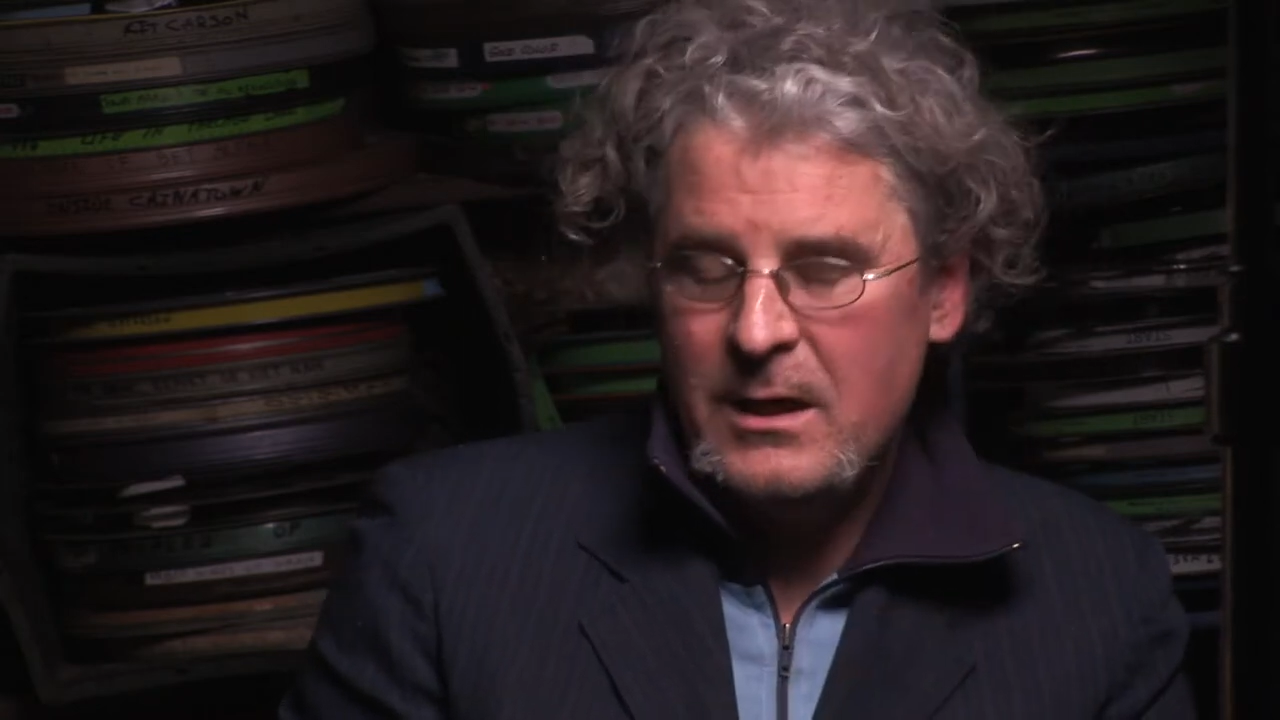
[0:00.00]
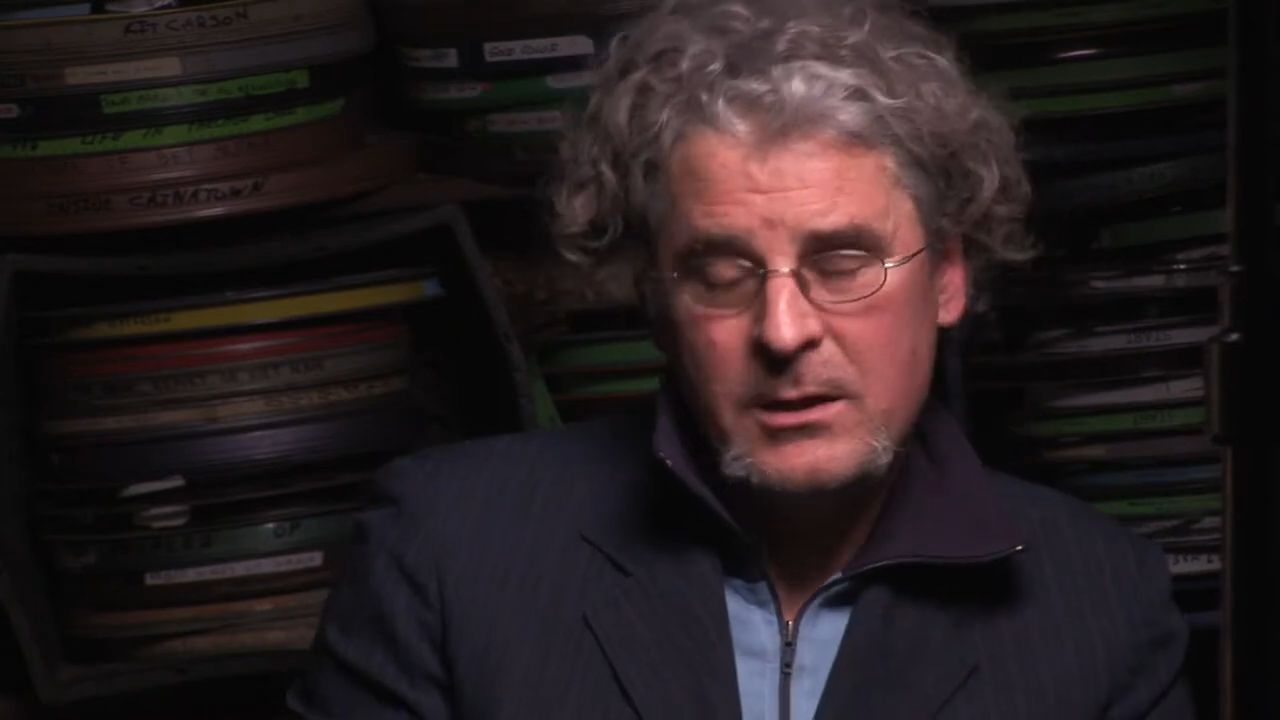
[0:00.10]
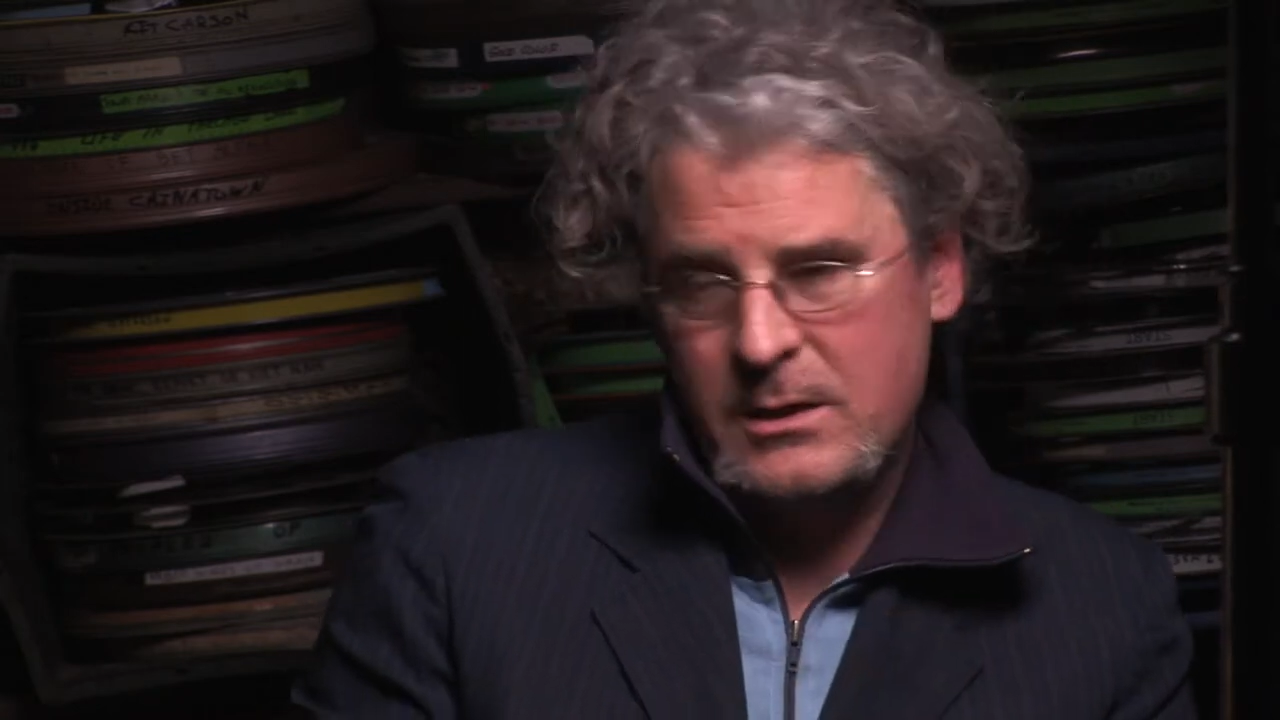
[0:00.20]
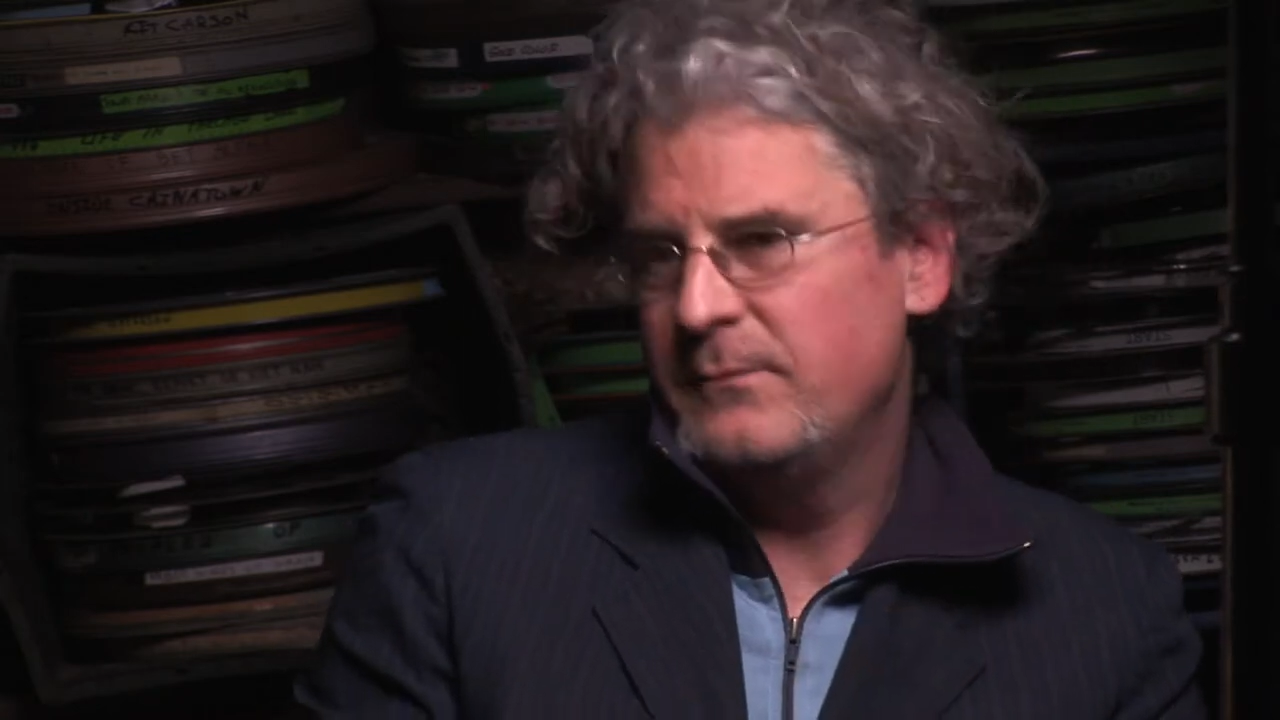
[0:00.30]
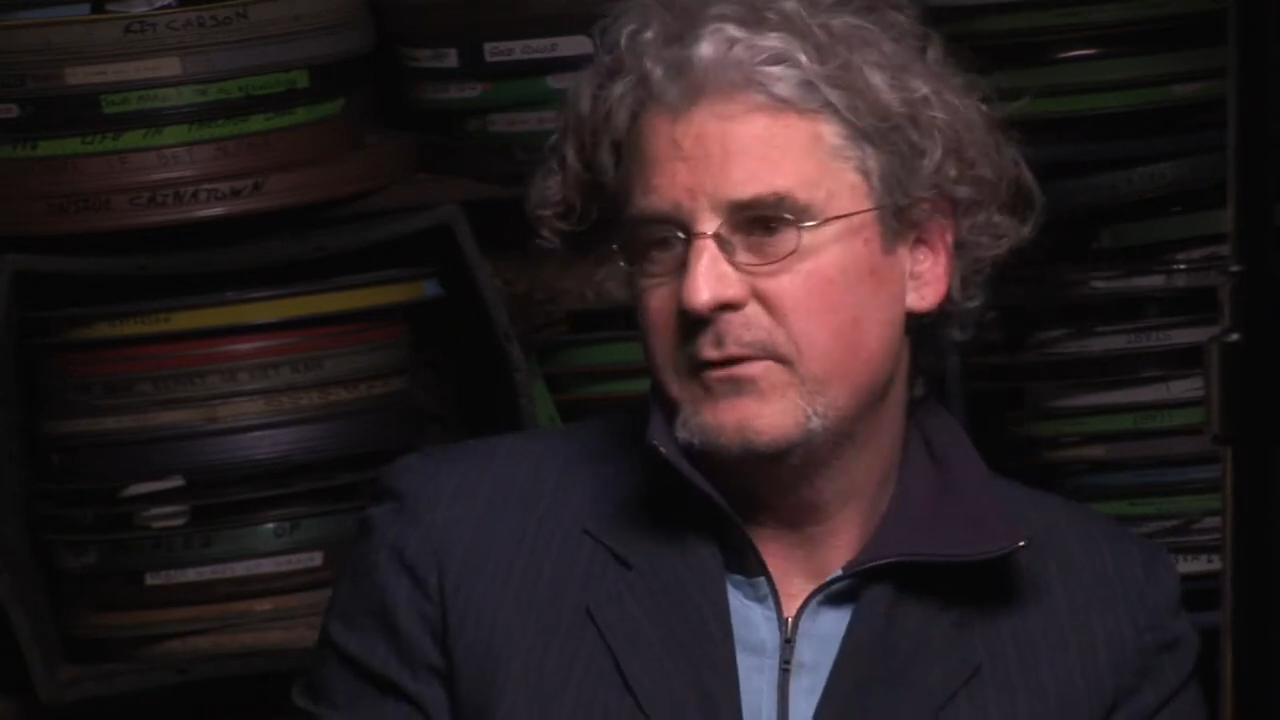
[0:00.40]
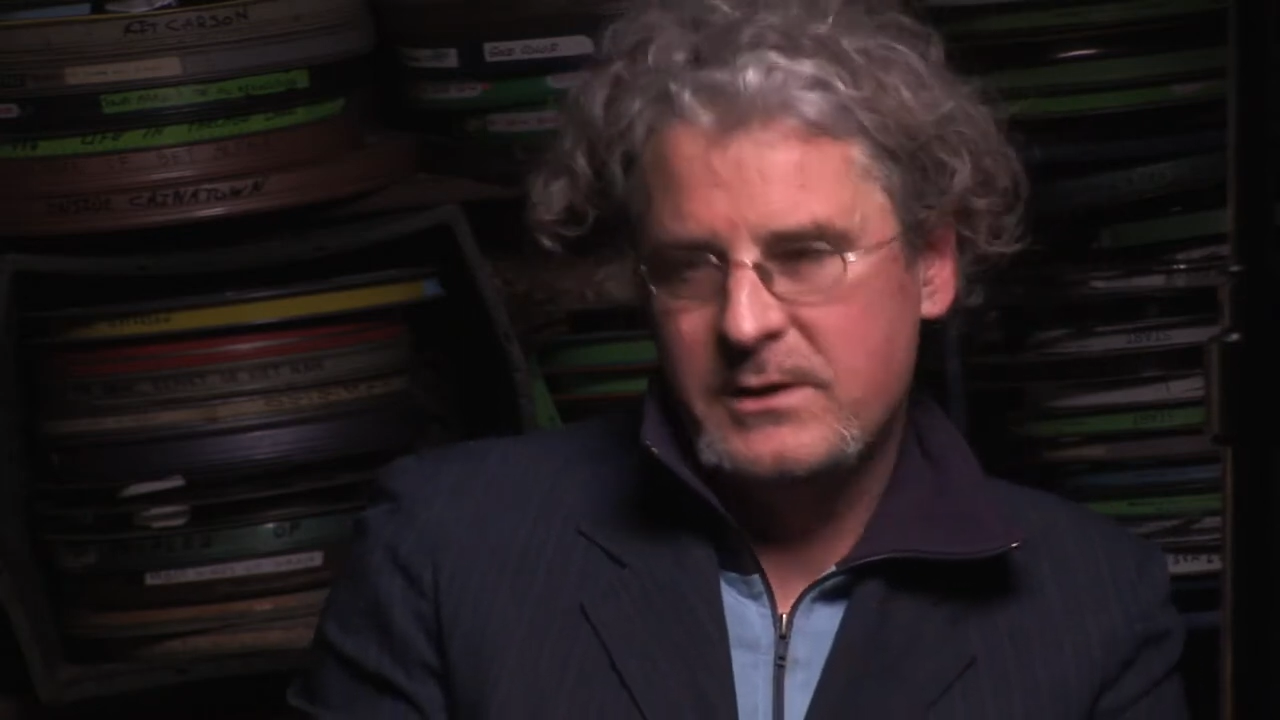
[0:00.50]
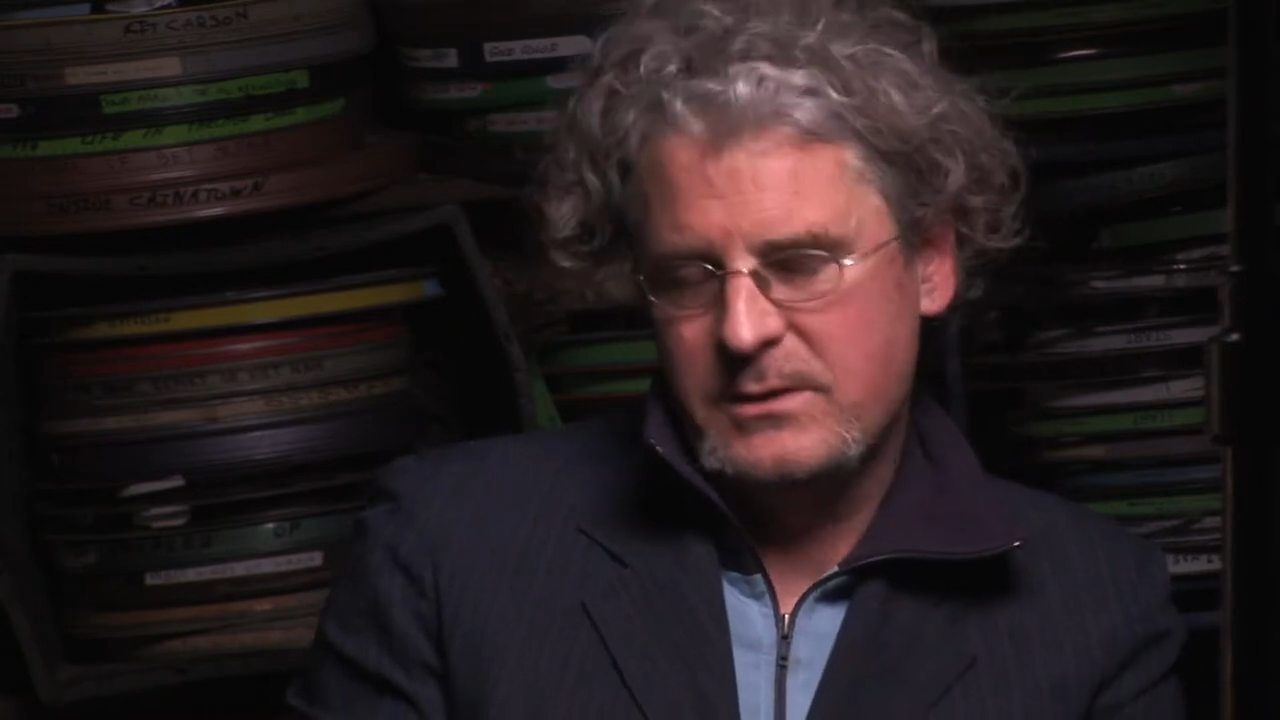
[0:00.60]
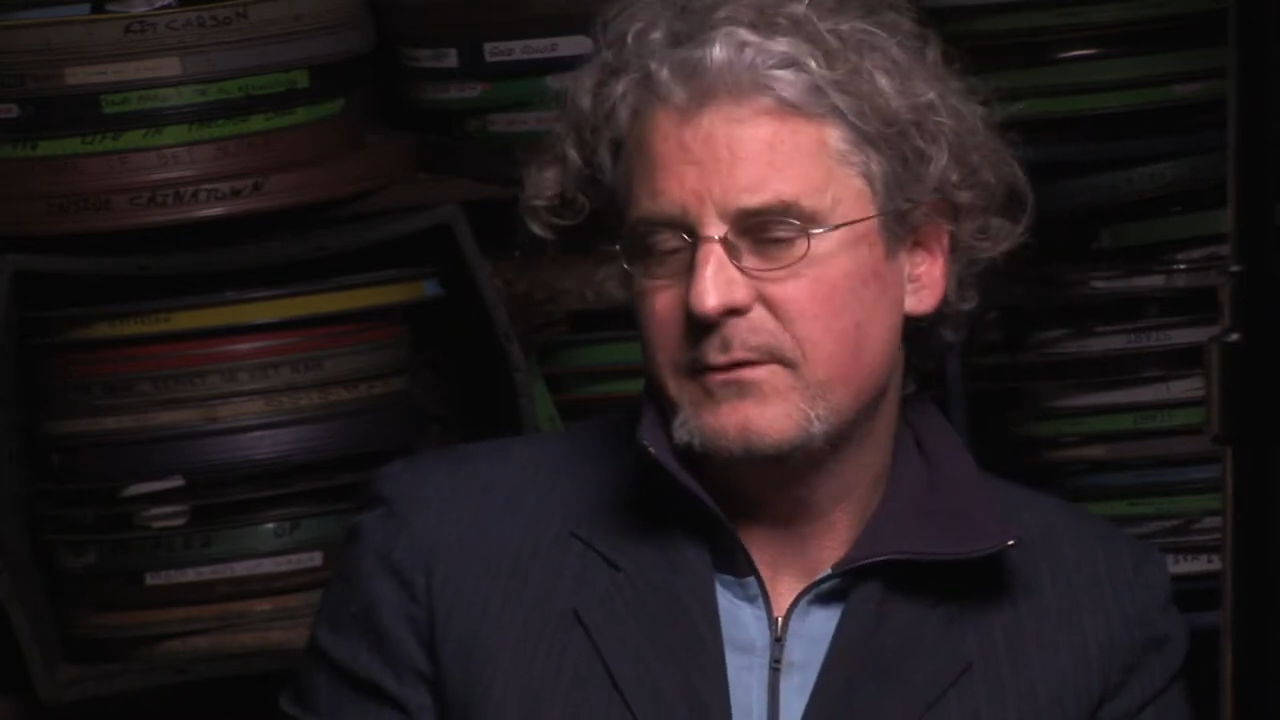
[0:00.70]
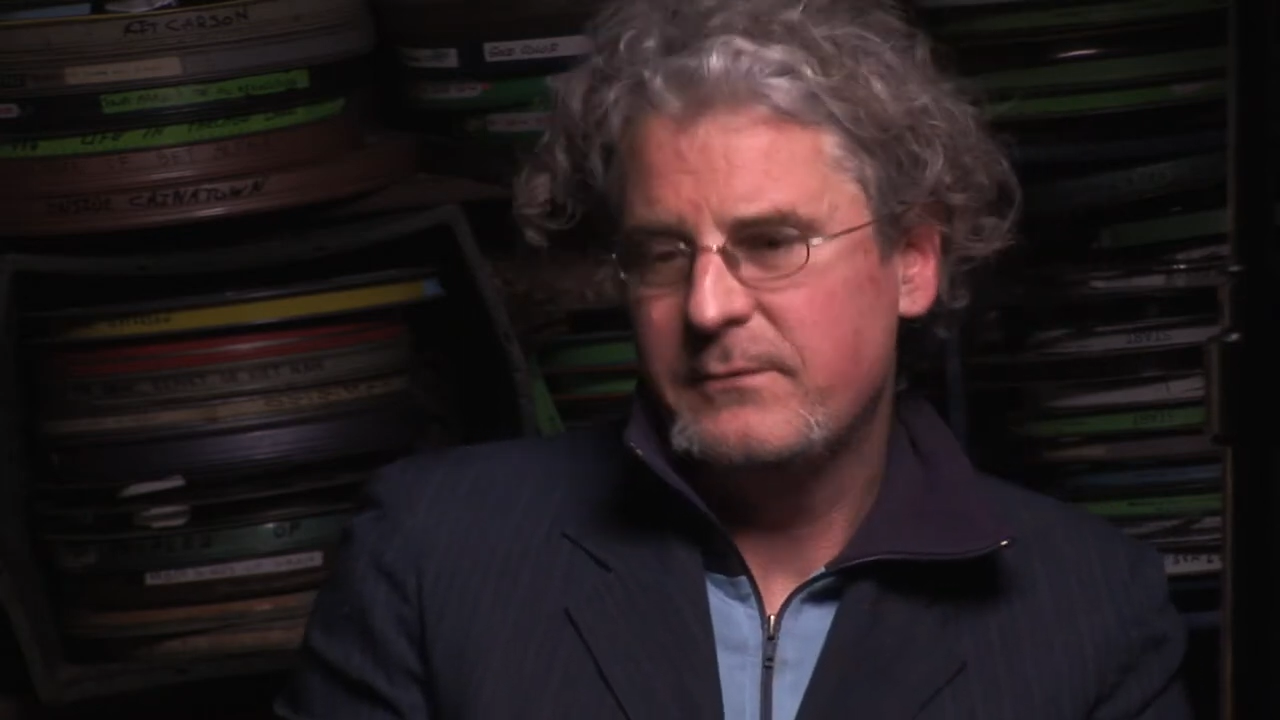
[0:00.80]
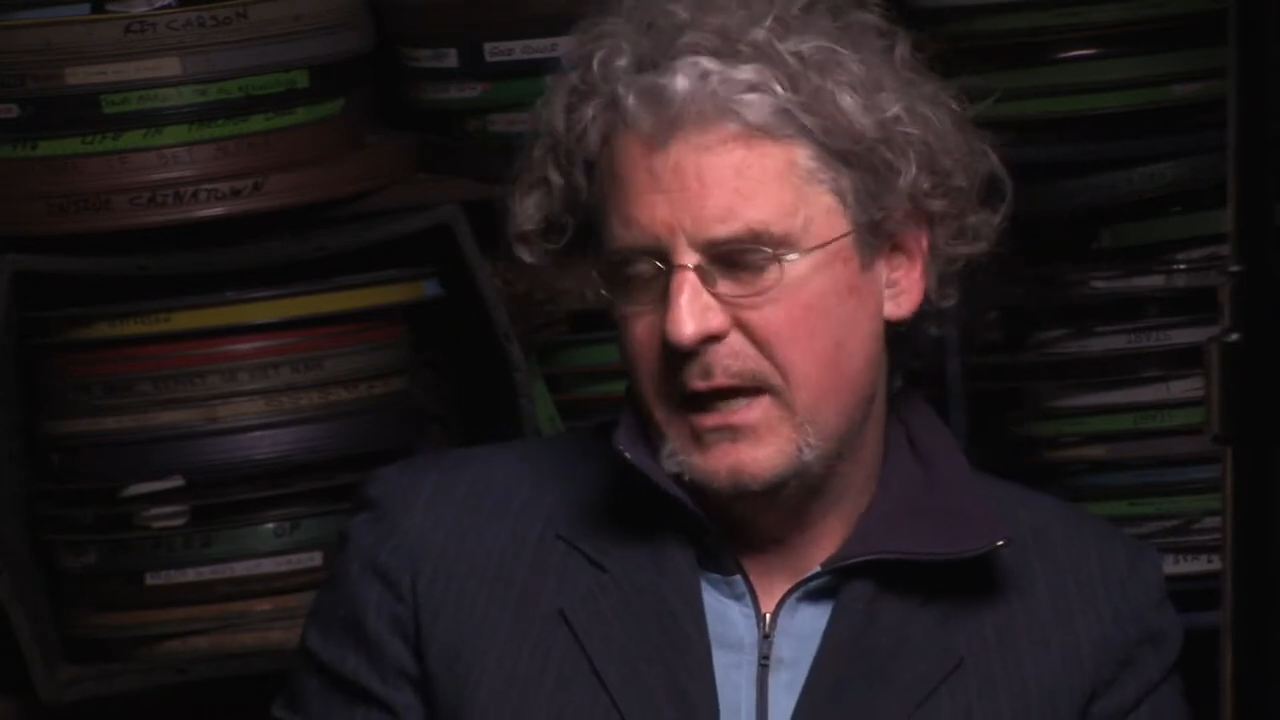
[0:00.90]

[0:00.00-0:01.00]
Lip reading: unconvinced of